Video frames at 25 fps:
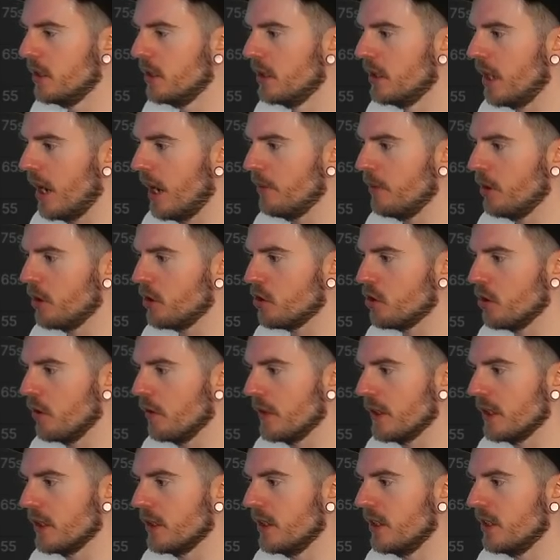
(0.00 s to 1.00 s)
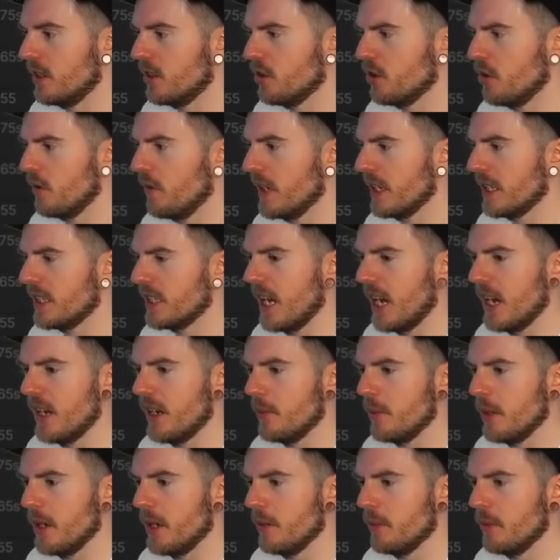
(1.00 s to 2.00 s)
I'm not shoving. It's shoving a tiny
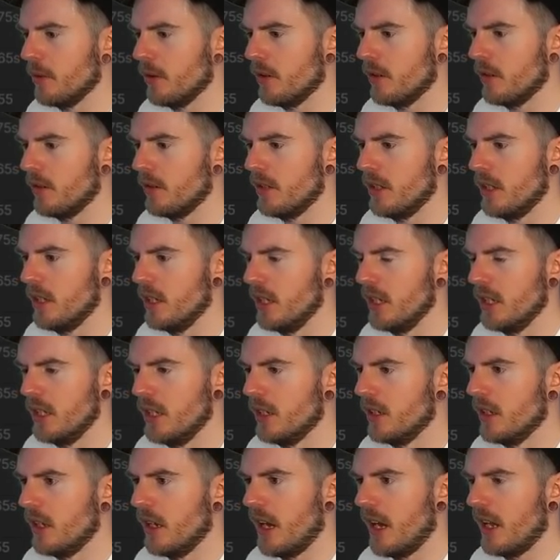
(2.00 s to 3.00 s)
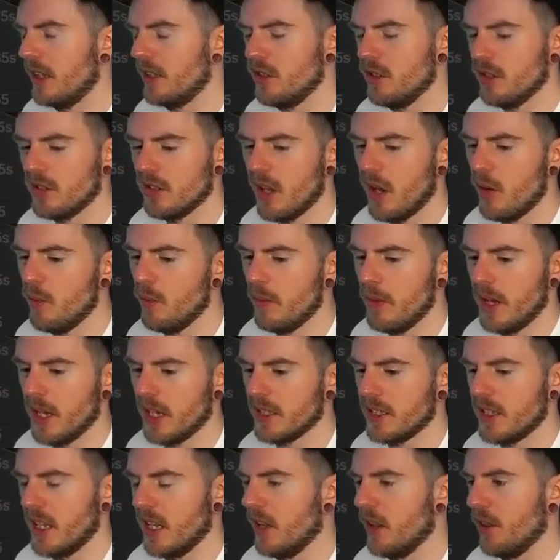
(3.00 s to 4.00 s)
bit, but uh, just don't
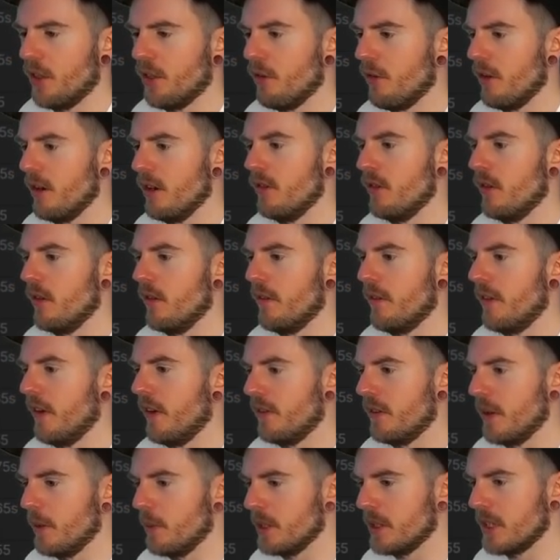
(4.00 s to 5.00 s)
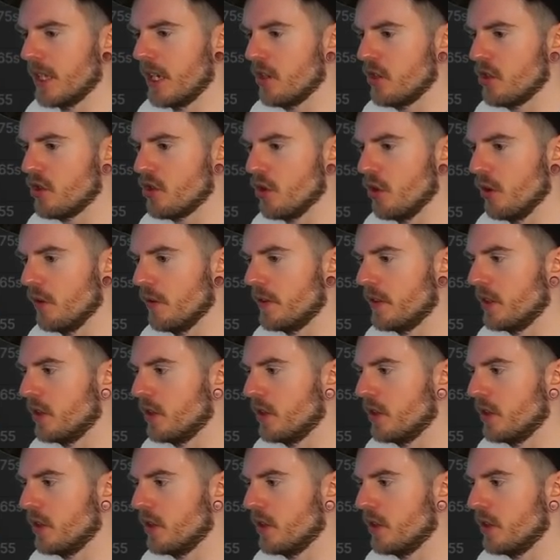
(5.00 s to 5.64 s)
mix in 350% shoves.